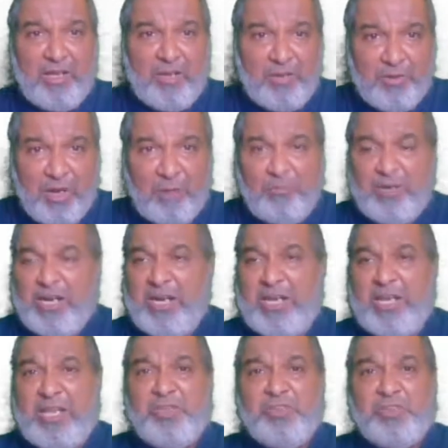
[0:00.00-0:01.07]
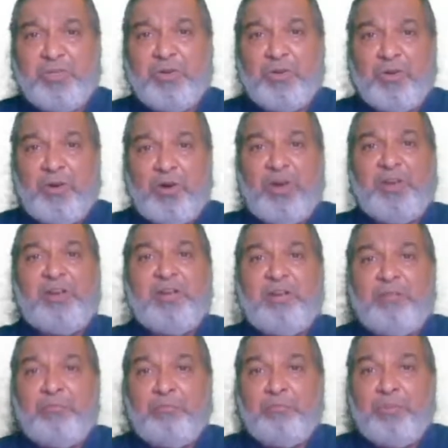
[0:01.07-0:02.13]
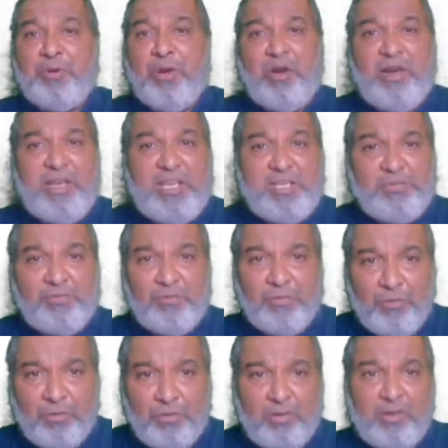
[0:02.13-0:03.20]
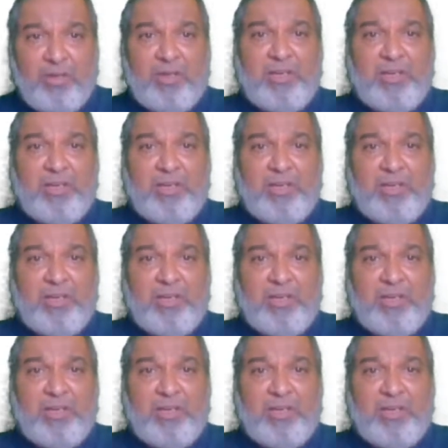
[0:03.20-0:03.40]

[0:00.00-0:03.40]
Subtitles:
Rounded hinge or broad hinge fold,